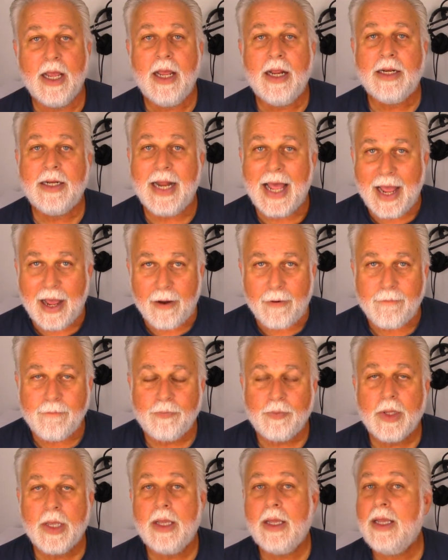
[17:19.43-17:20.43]
Now,
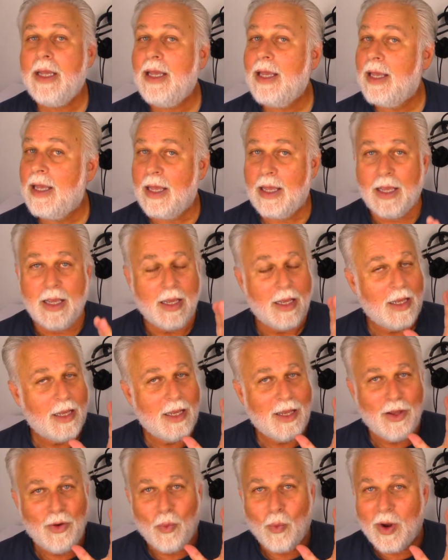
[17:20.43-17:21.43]

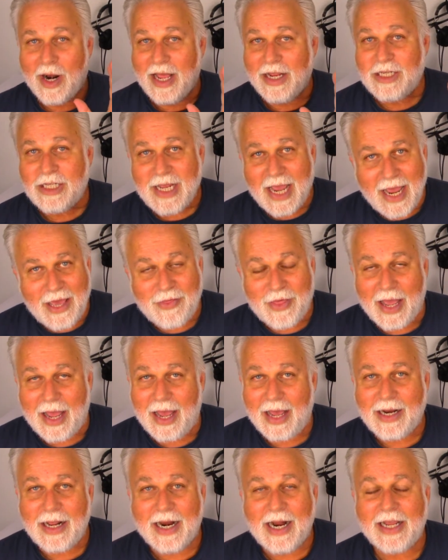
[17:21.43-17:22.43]
when I say
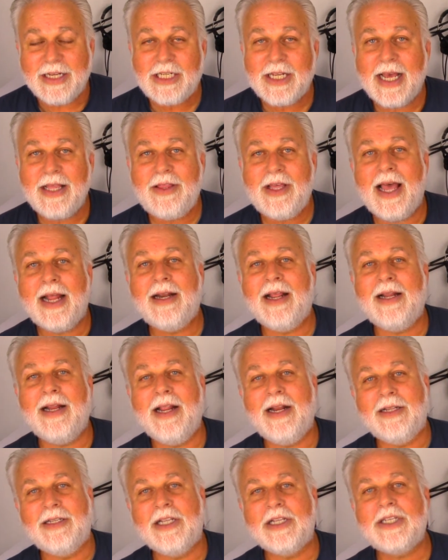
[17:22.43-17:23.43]
that, and I said that in
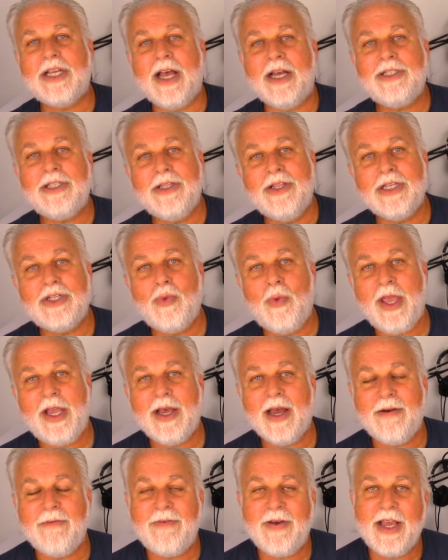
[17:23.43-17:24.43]
a discussion this week
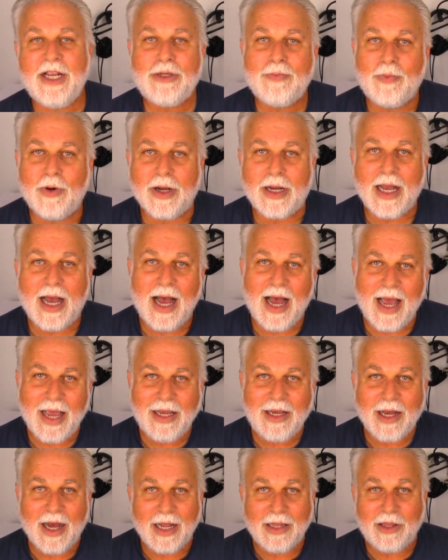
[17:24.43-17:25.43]
on Facebook, I
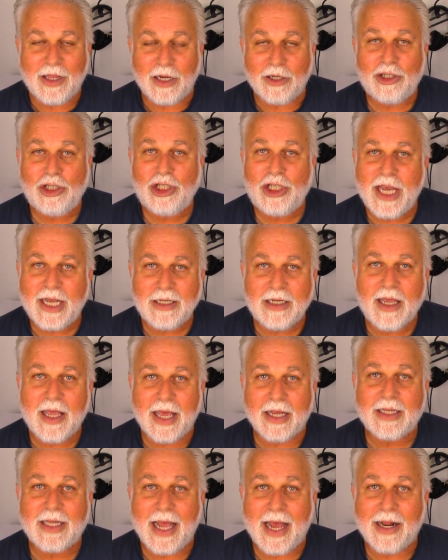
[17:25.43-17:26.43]
got the shit
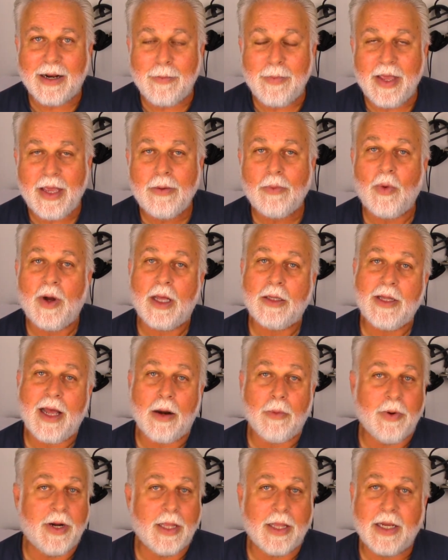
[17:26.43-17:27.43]
kicked out of me. Well,
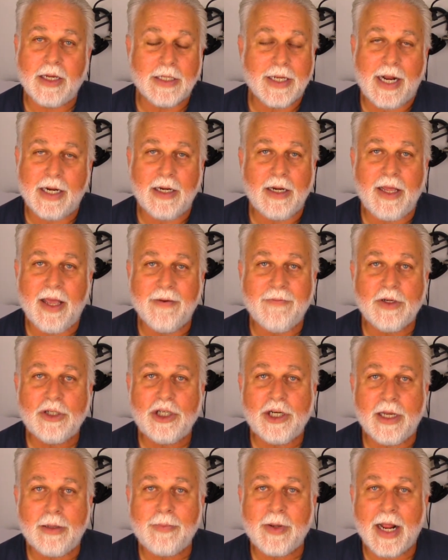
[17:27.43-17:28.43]
not really, because I didn't give a
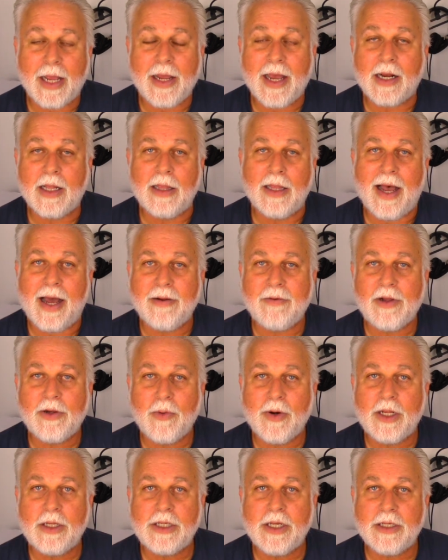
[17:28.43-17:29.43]
shit, but I got a lot of
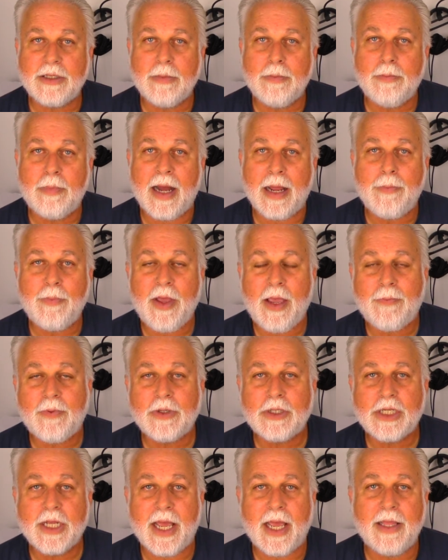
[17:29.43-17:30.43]
criticism by people
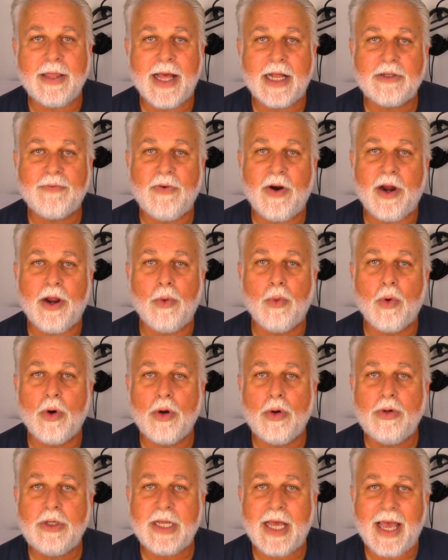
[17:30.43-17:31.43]
saying that's very
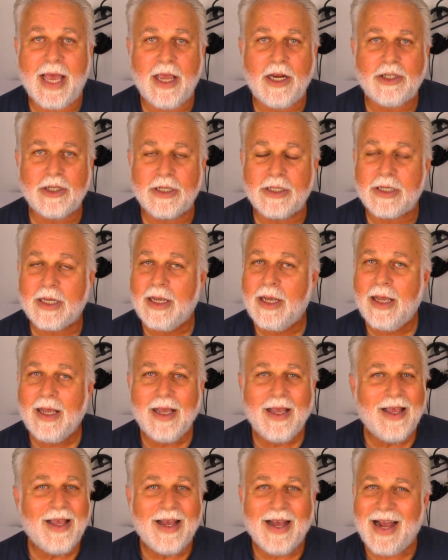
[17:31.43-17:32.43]
rude to Asians.
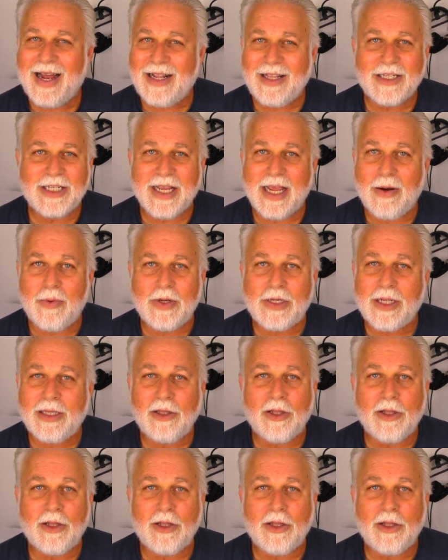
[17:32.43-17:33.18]
I didn't say it was.